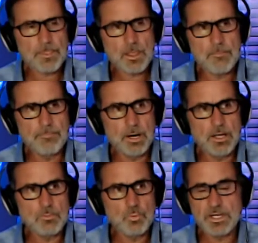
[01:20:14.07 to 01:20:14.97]

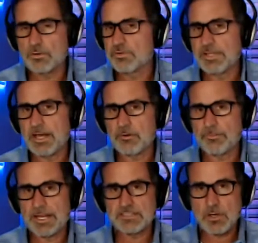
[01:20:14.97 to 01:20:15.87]
But we go to the Outer
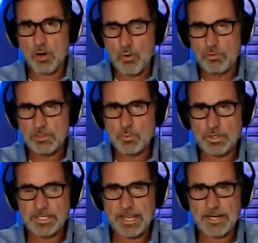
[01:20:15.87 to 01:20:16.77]
Banks only
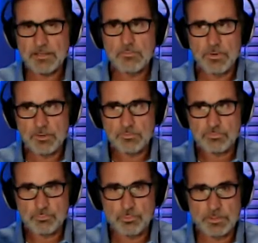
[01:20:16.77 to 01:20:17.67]
one day when it was
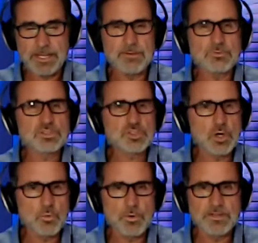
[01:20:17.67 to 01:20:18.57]
really, and it was
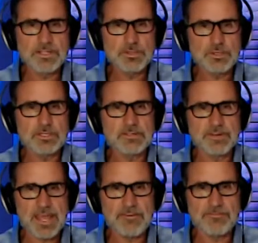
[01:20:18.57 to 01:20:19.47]
so windy you couldn't
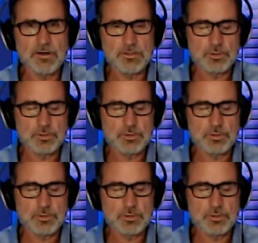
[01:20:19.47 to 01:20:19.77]
even have fun.